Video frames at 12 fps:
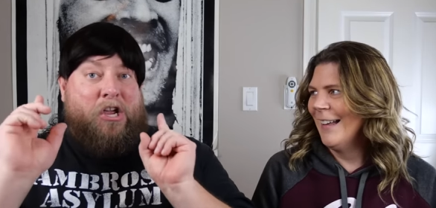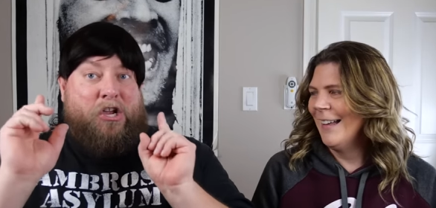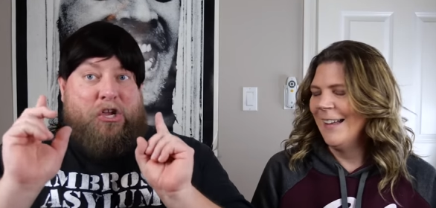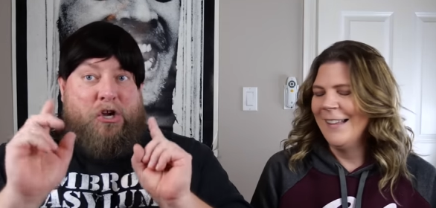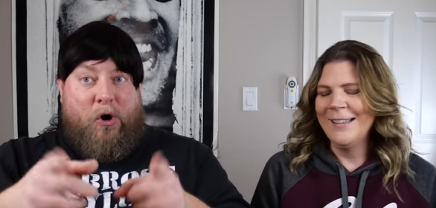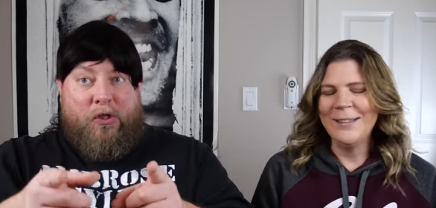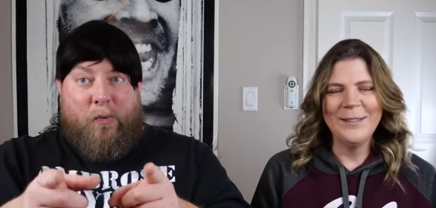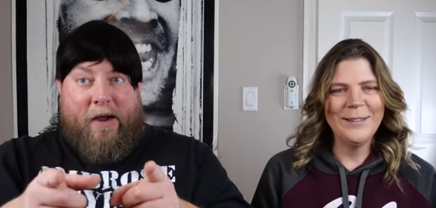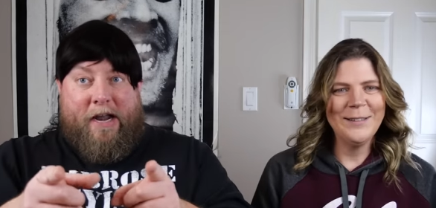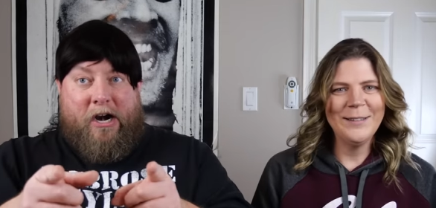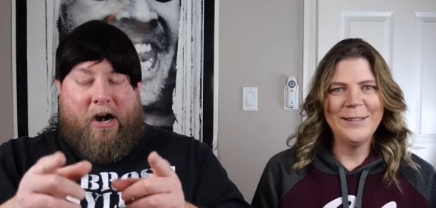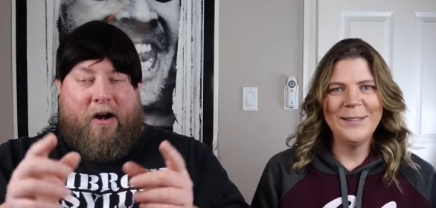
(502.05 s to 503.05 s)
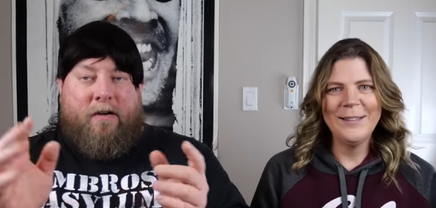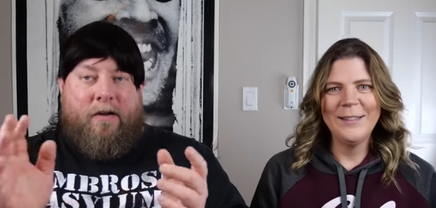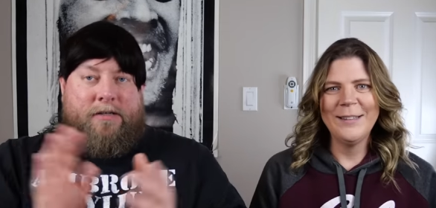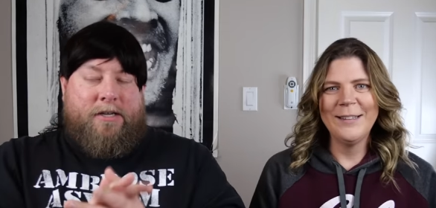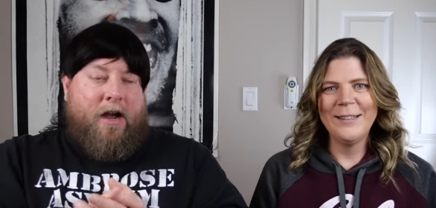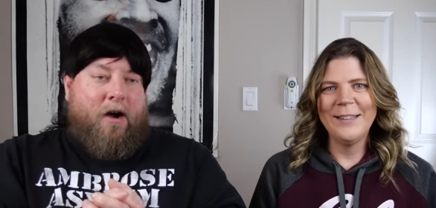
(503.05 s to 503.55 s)
Speaker 1: You're the winner.
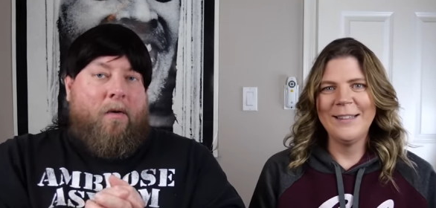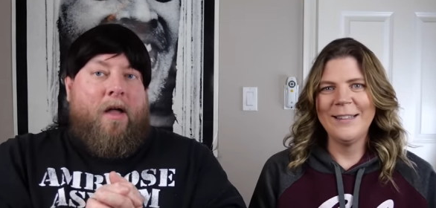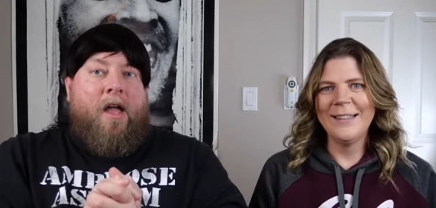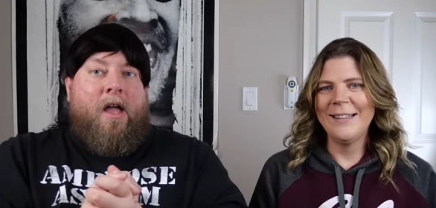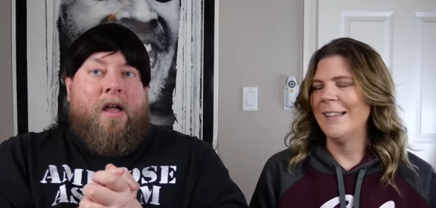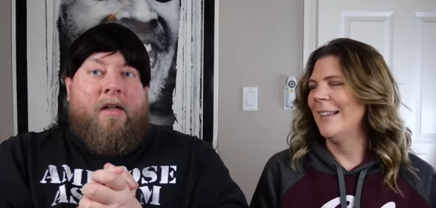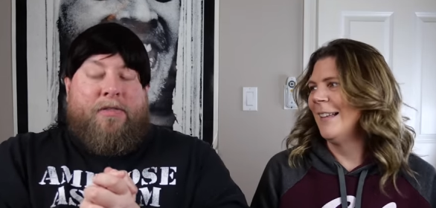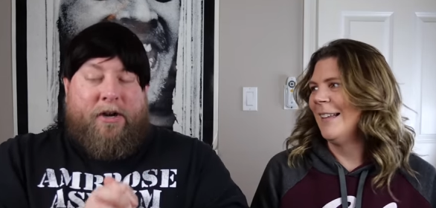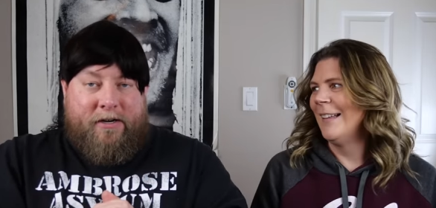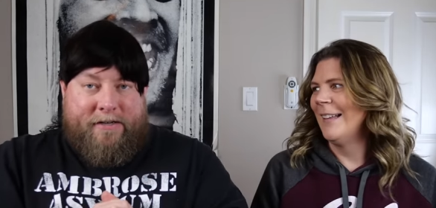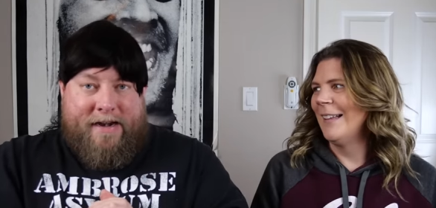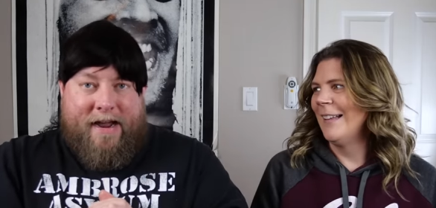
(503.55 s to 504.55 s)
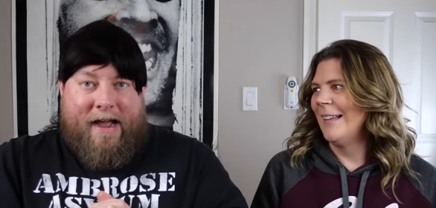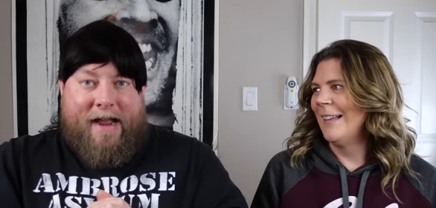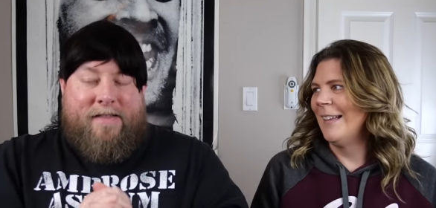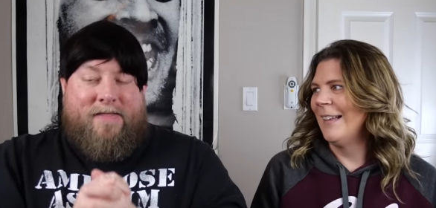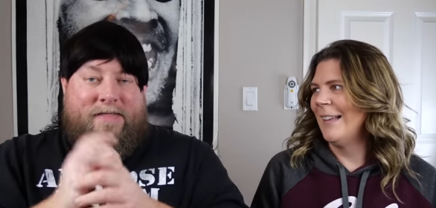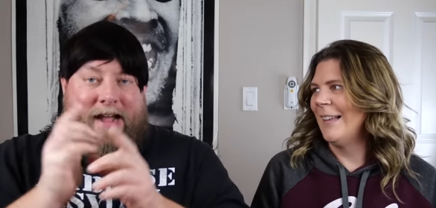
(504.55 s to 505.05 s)
So Thursday
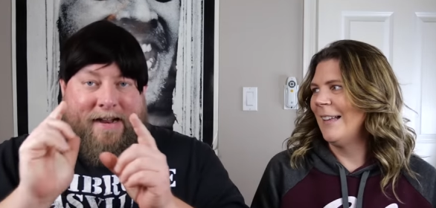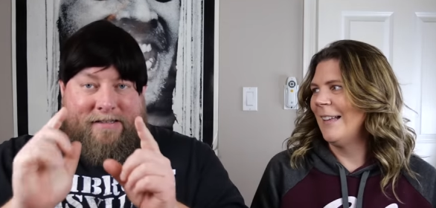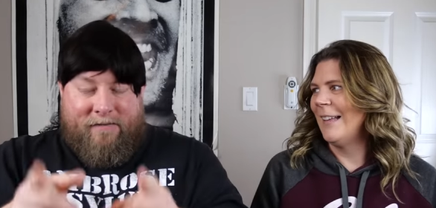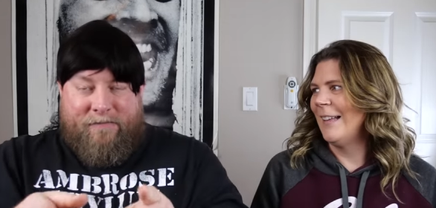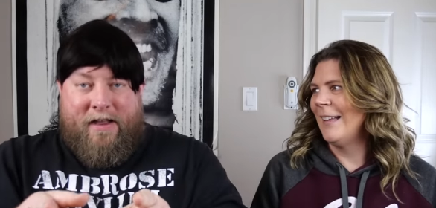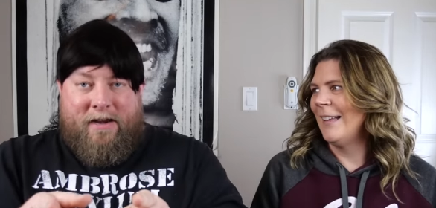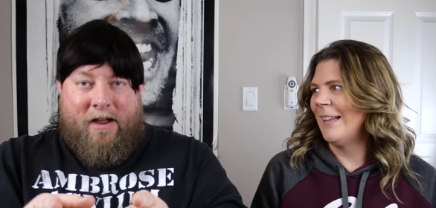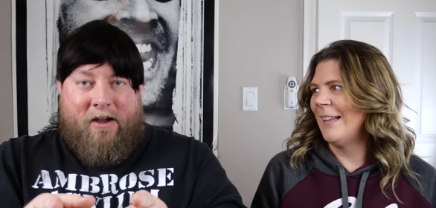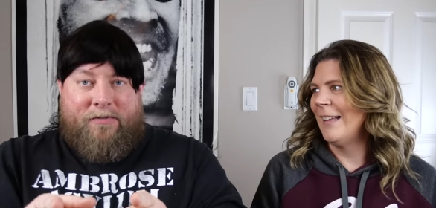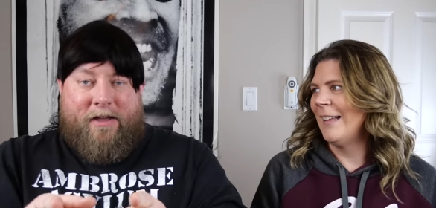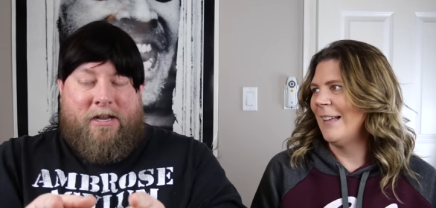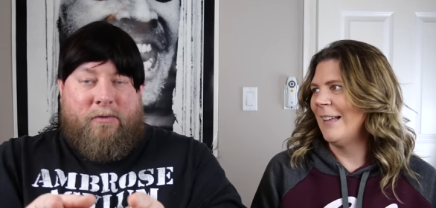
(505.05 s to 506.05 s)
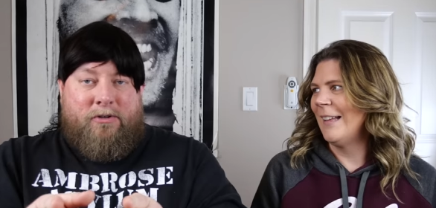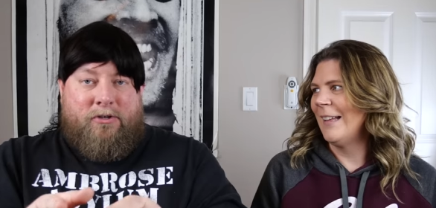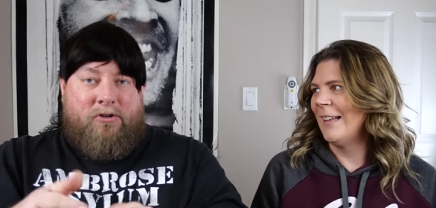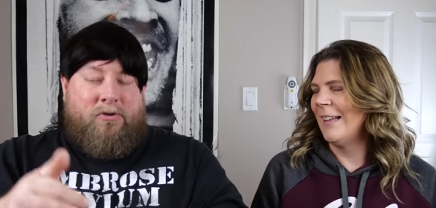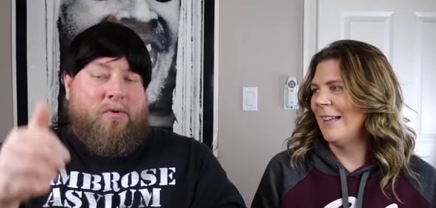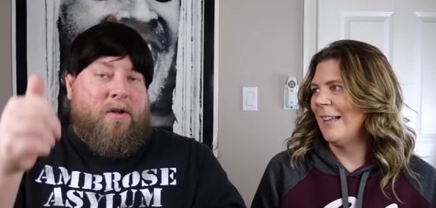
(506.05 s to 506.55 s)
night, that's the video that you'll
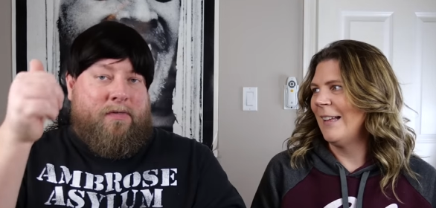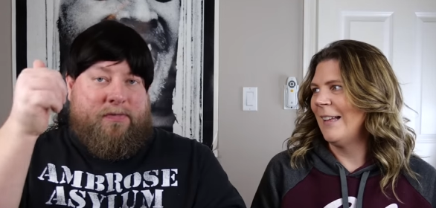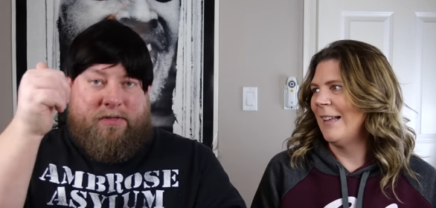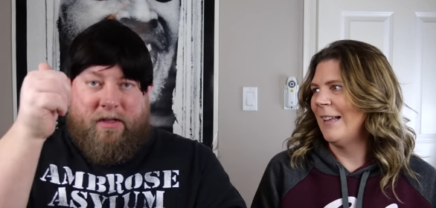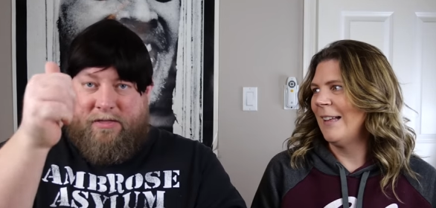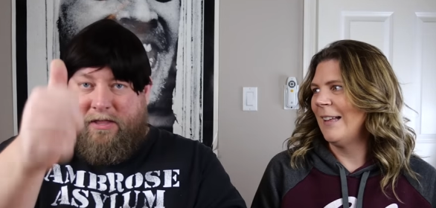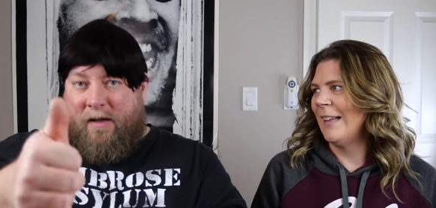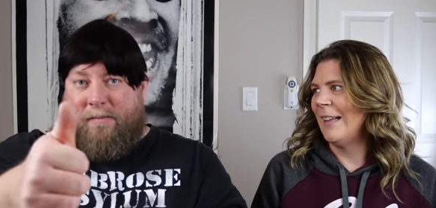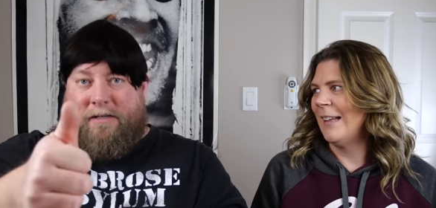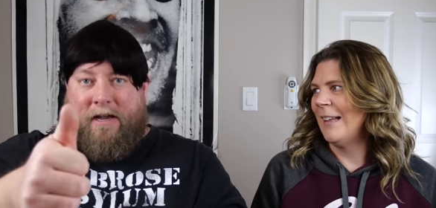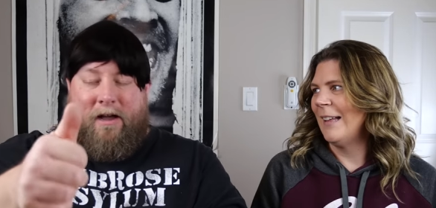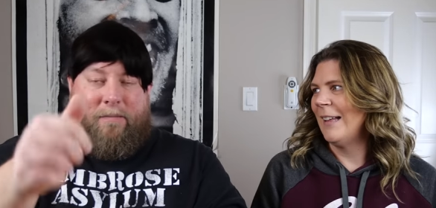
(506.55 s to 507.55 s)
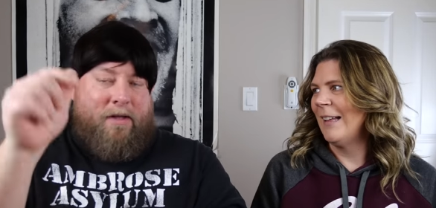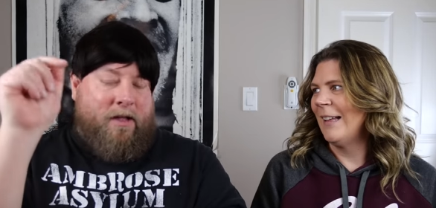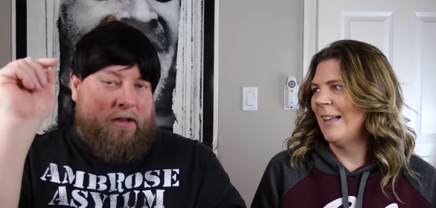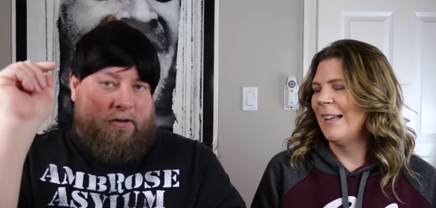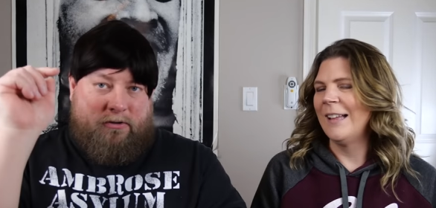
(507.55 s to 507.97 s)
do the thumbs up,